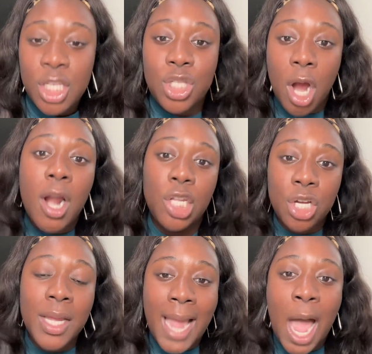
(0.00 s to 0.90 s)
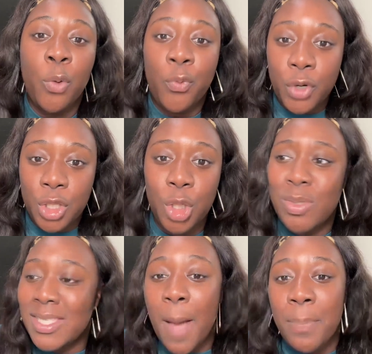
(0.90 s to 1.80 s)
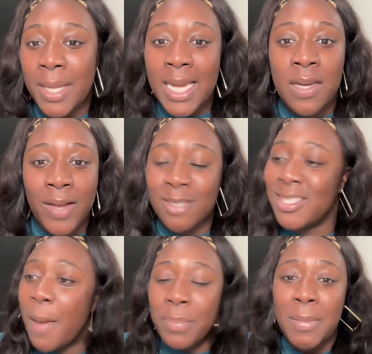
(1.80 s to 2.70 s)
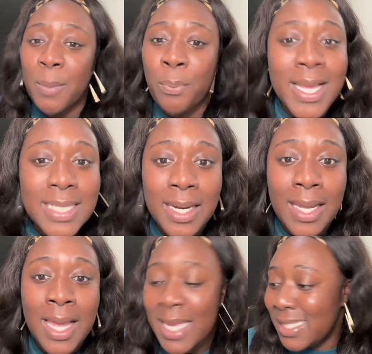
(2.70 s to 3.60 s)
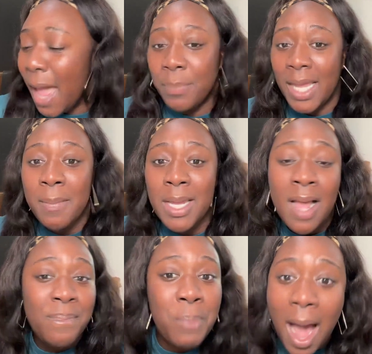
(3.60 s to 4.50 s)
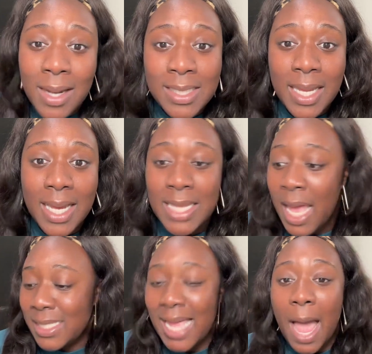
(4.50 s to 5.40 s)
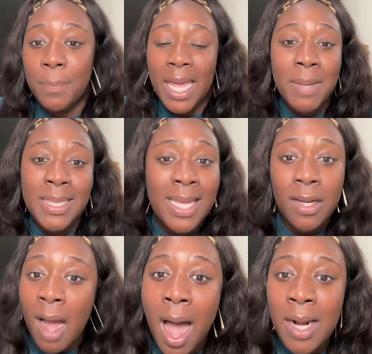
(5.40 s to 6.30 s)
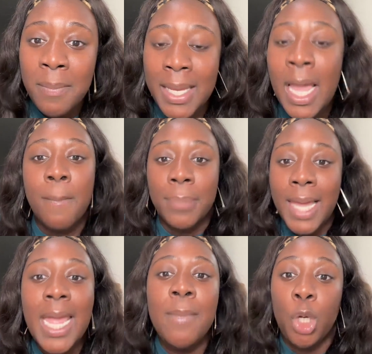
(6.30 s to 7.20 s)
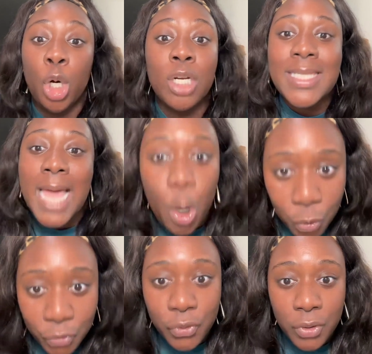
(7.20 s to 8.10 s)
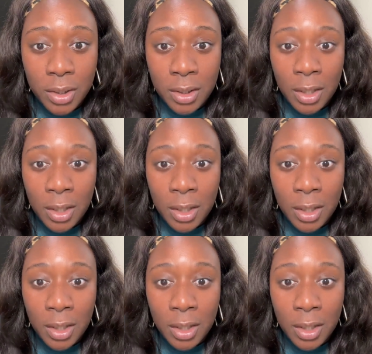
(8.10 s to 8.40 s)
Start looking out for you. Stop playing the victim. Stop blaming the president. Stop blaming politics. Stop blaming the economy. Blame yourself.